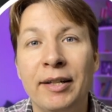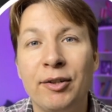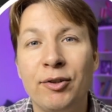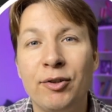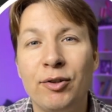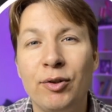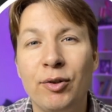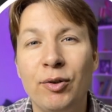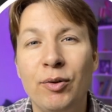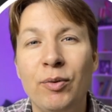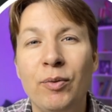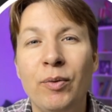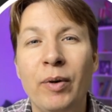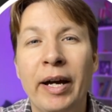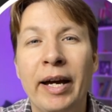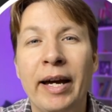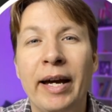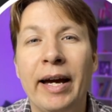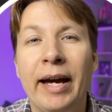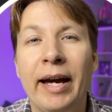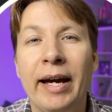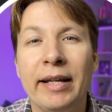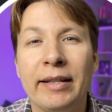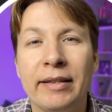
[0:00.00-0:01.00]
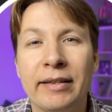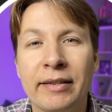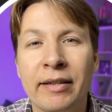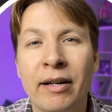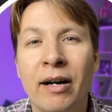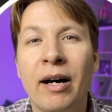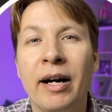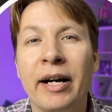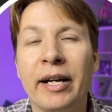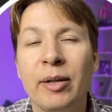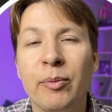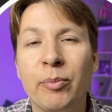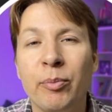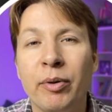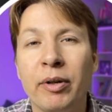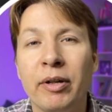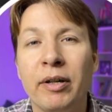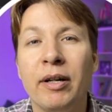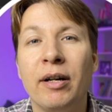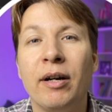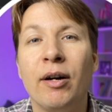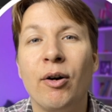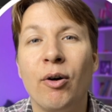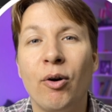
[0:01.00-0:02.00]
to a type
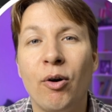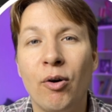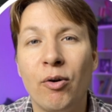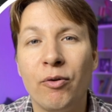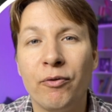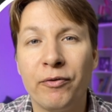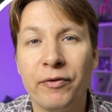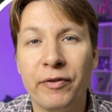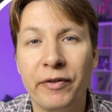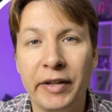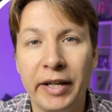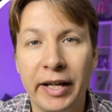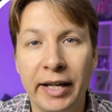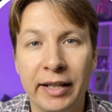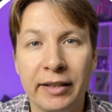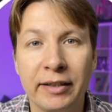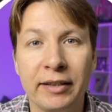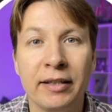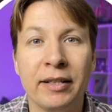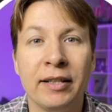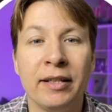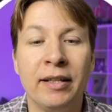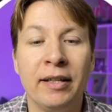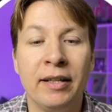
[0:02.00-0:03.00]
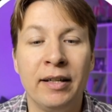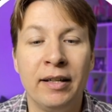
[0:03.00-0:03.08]
of that